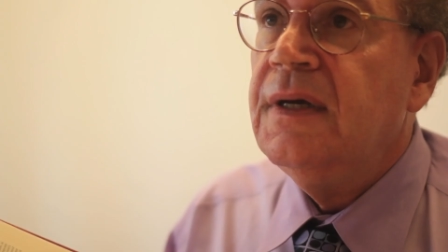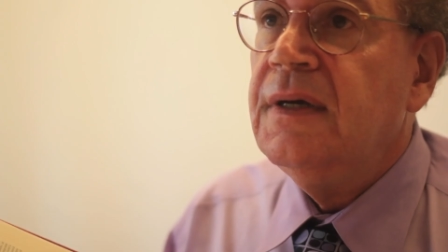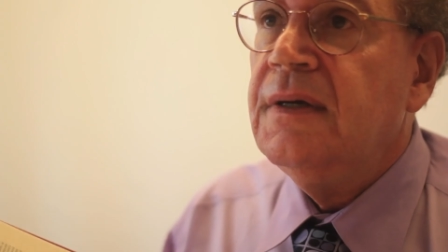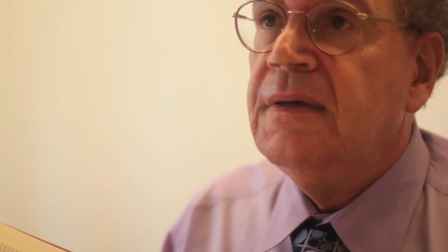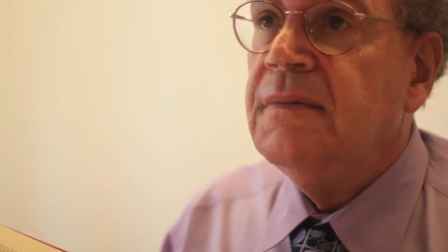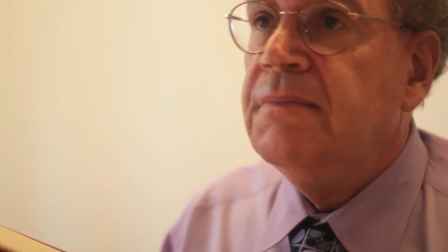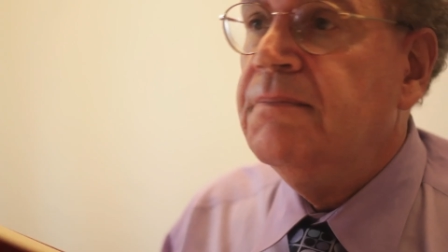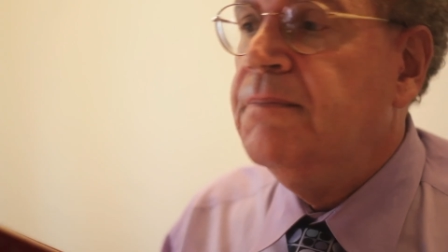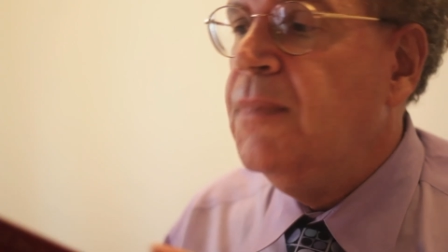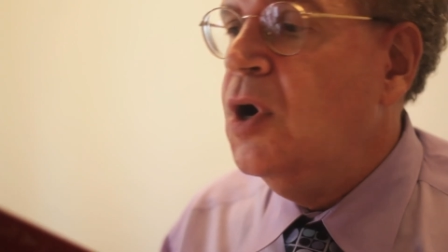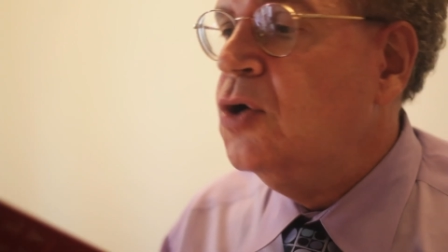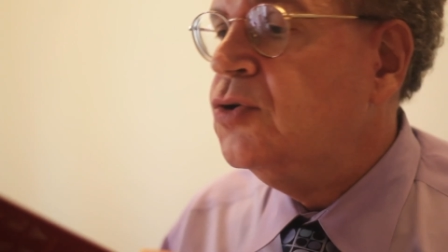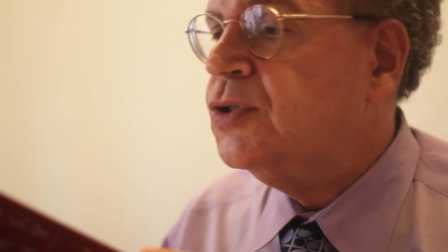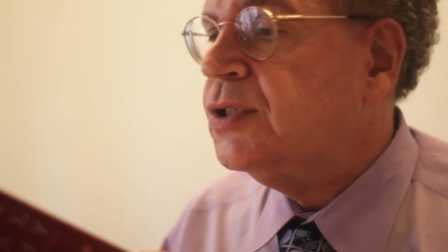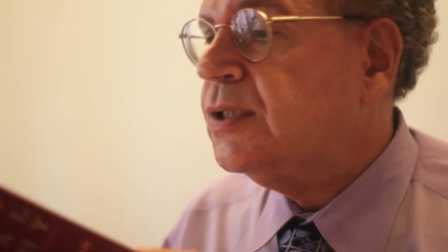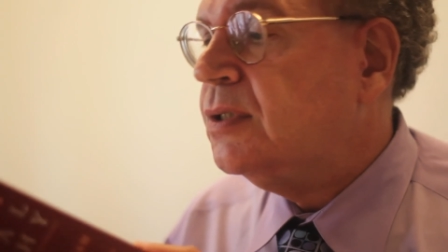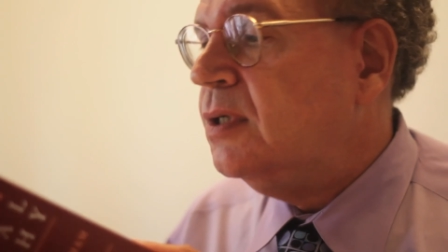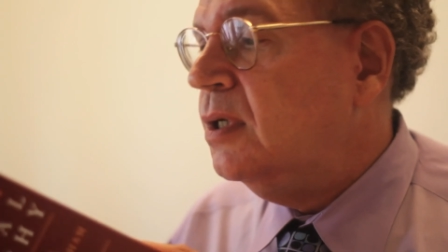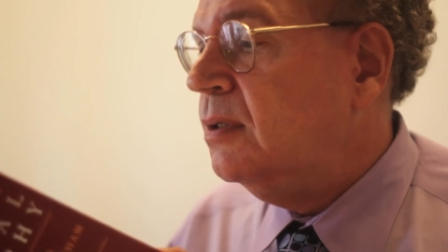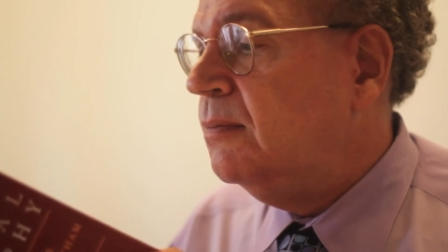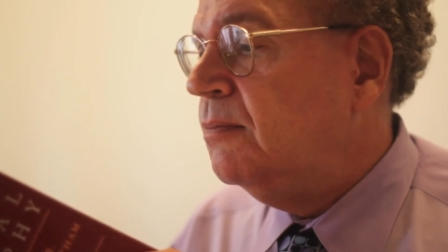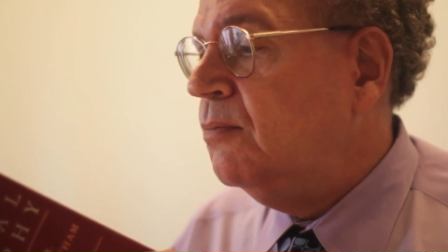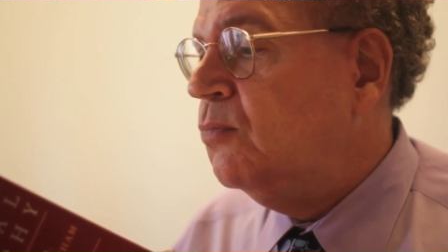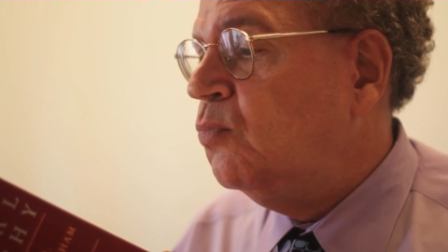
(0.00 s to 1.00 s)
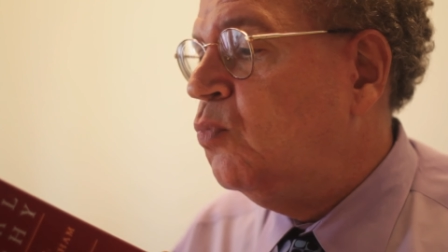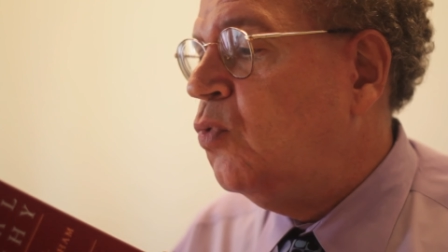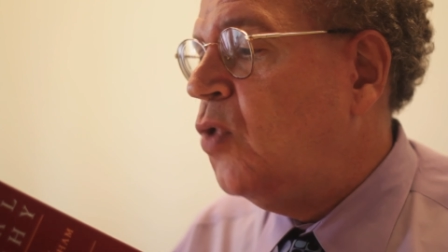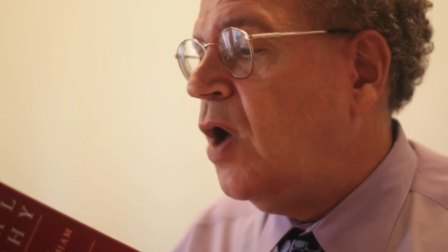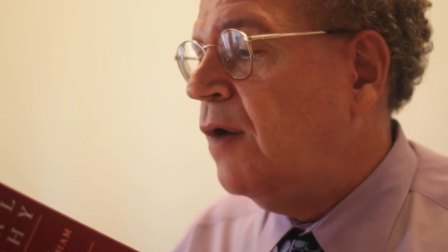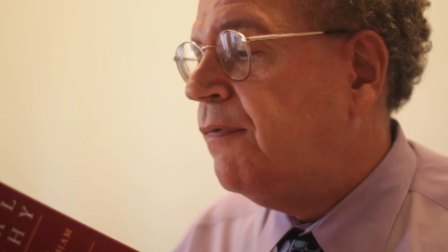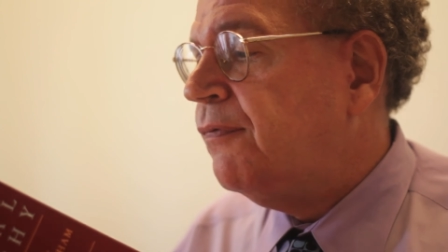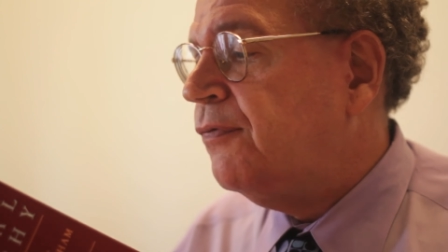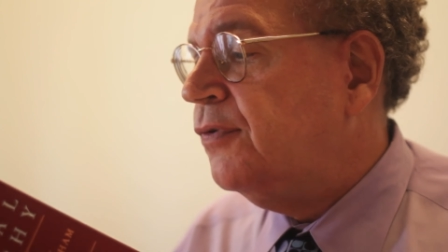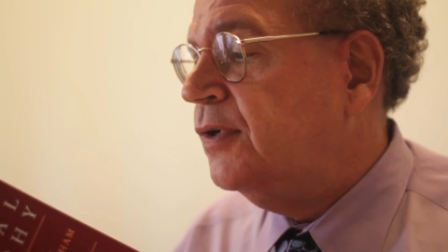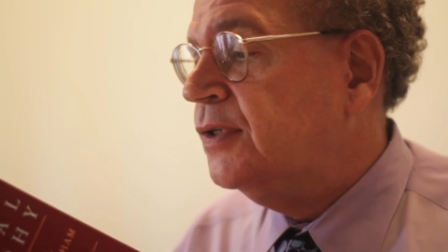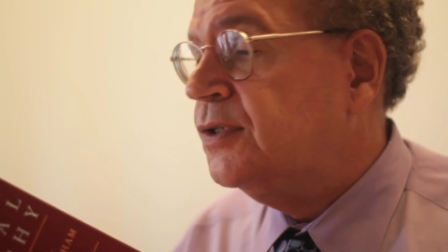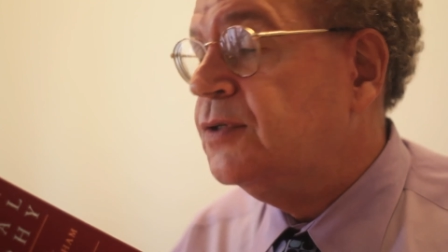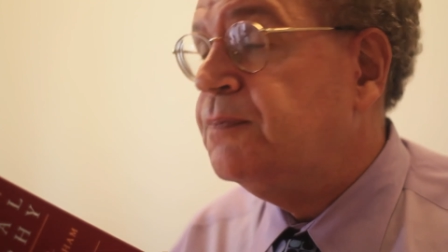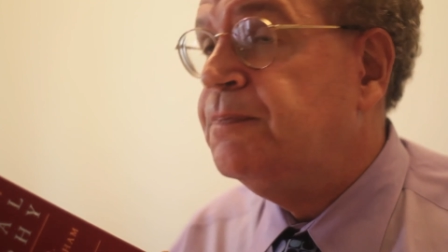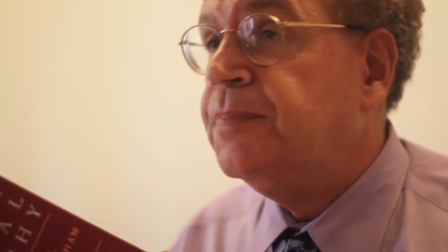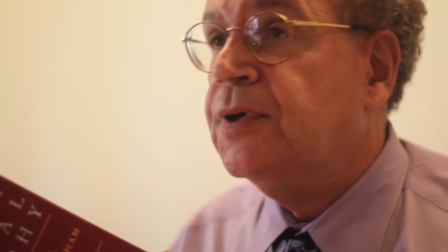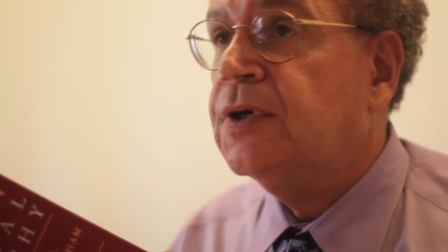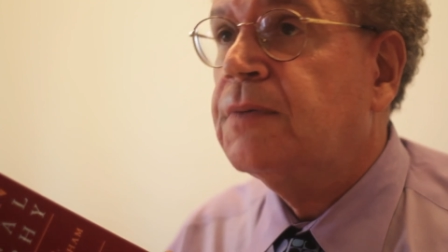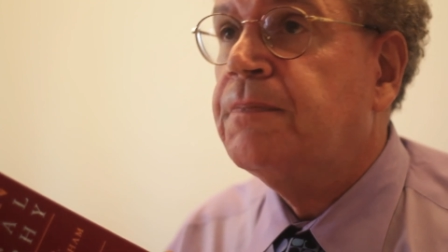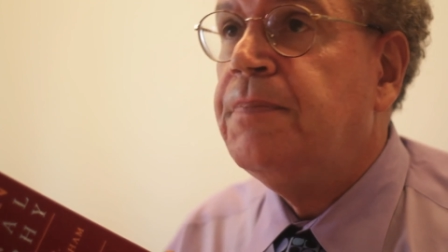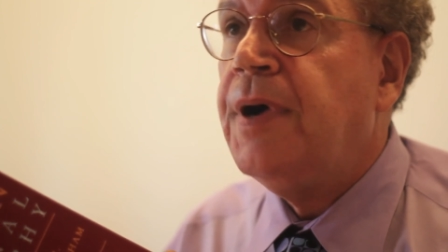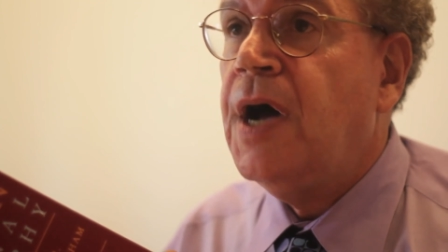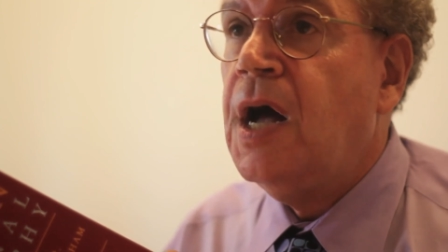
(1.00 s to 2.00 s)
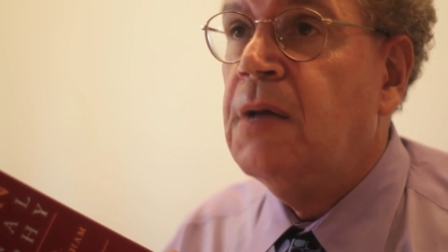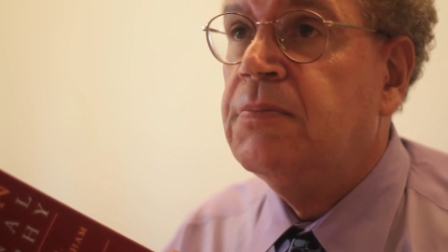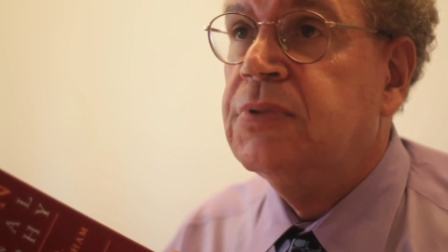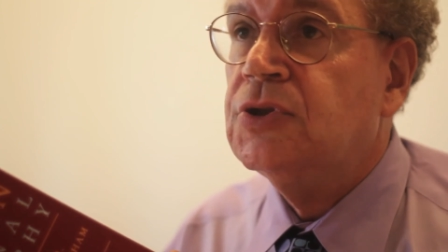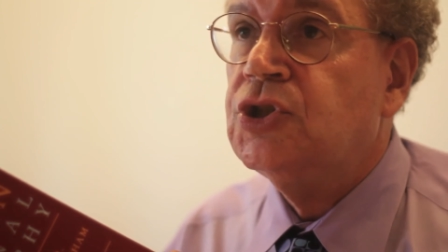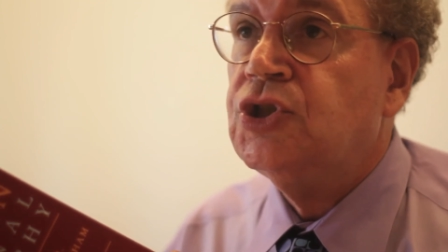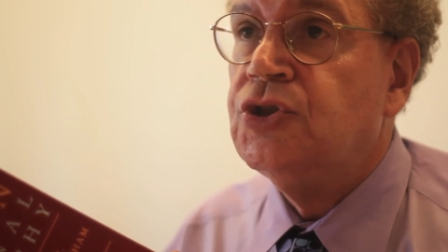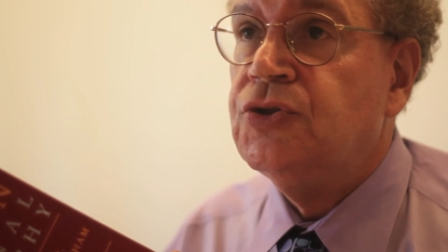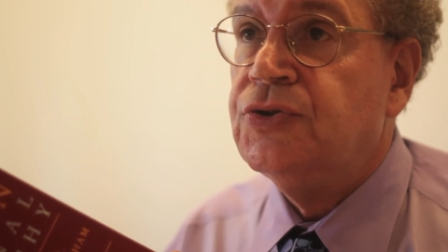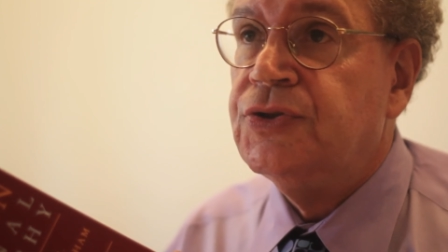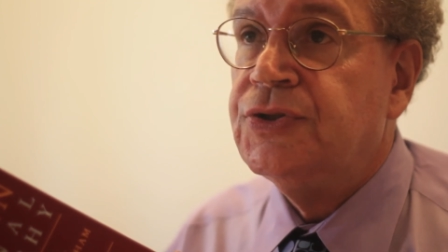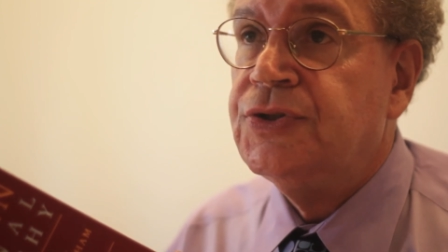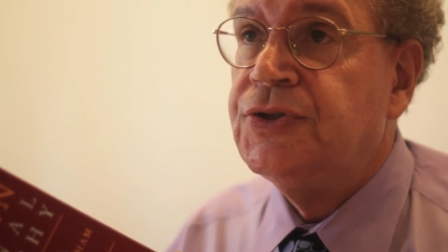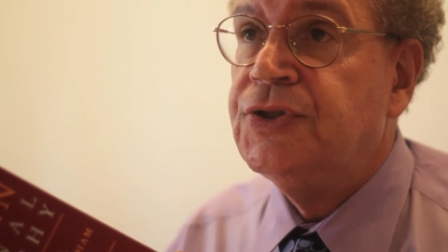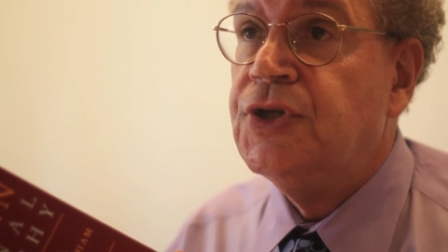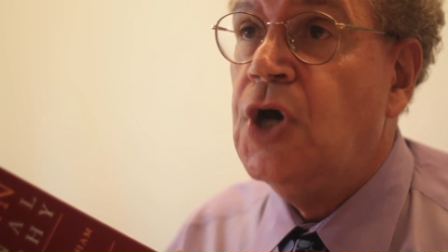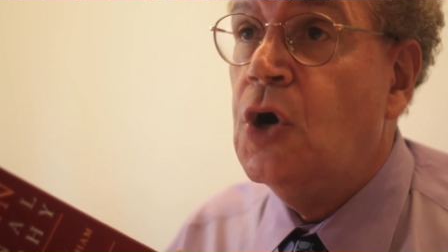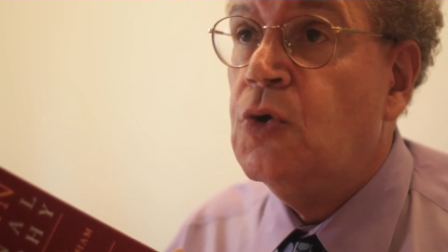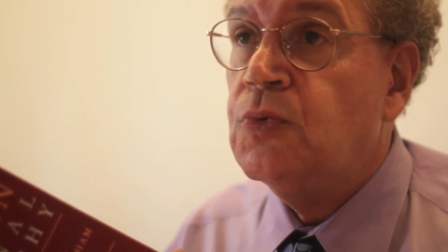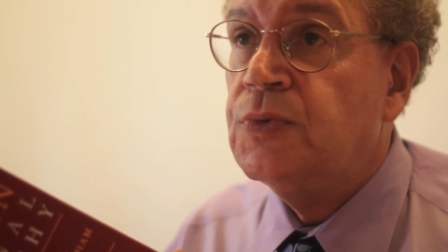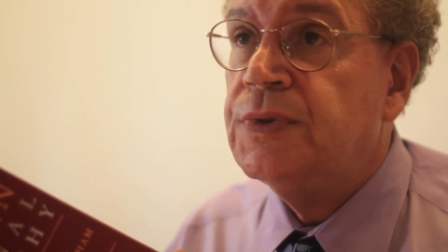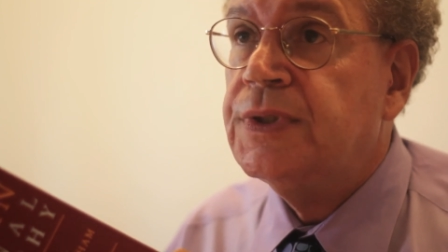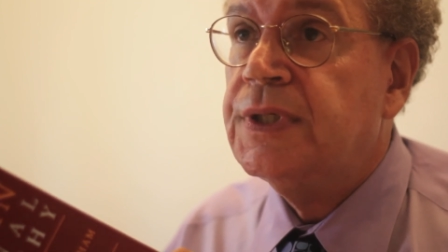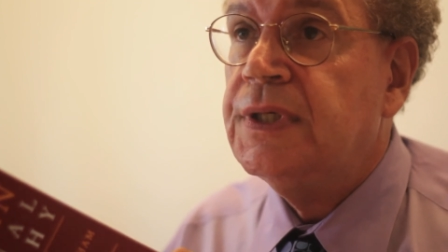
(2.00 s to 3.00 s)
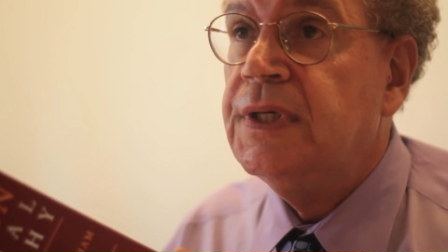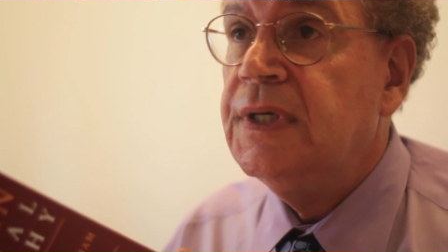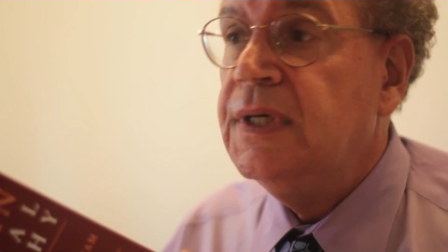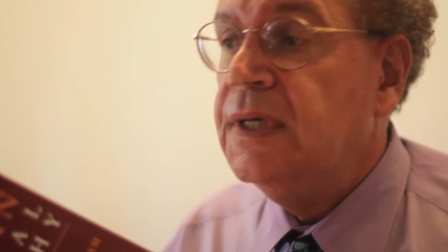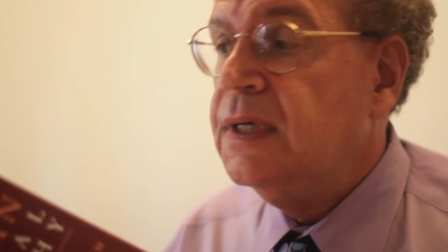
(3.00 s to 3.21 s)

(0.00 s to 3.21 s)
Most reference book publishers don't